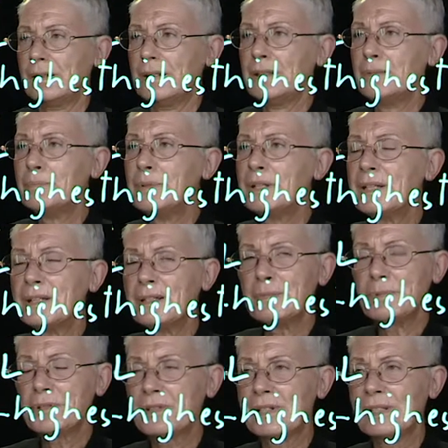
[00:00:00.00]
it
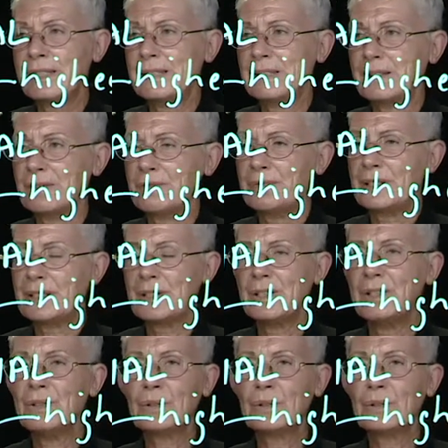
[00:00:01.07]
becomes clear that in